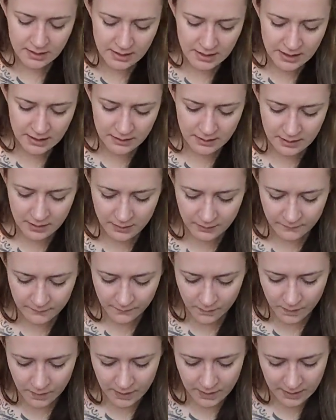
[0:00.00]
and
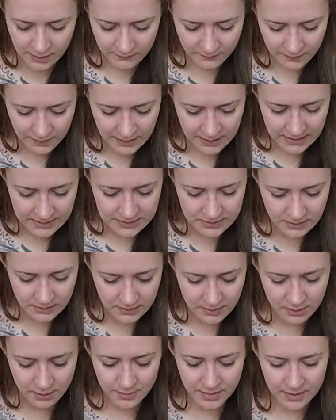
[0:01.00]
therefore I feel like it's a
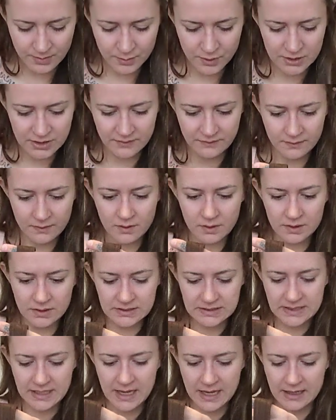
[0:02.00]
little bit more
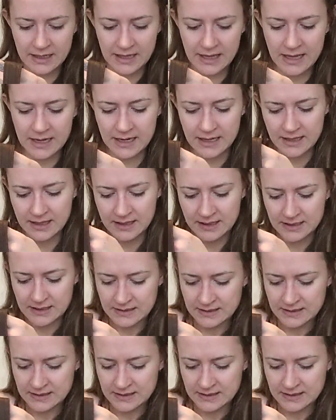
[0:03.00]
difficult to kind of get it